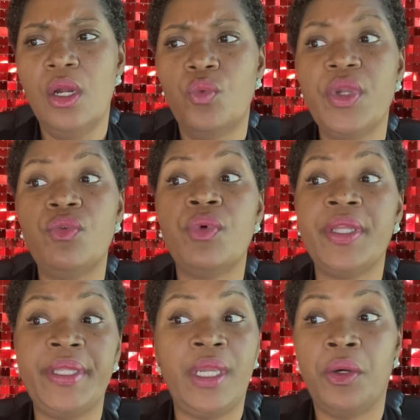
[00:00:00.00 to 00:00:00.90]
We
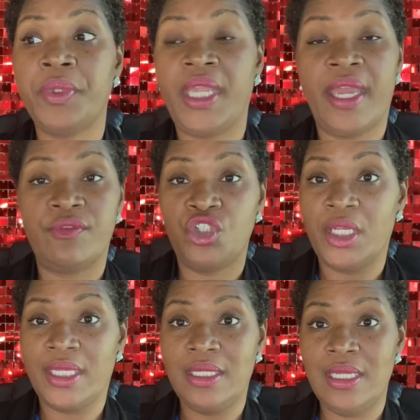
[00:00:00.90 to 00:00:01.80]
really only have
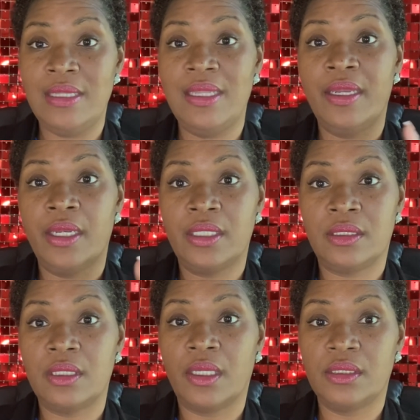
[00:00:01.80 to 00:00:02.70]
chicken in there and
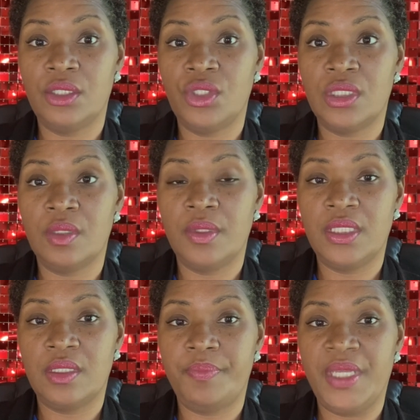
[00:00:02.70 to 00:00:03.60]
sausage is a, is
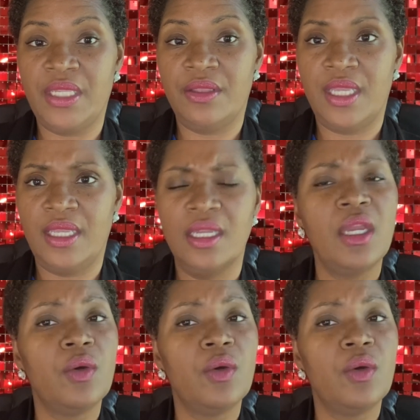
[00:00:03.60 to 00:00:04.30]
a big thing.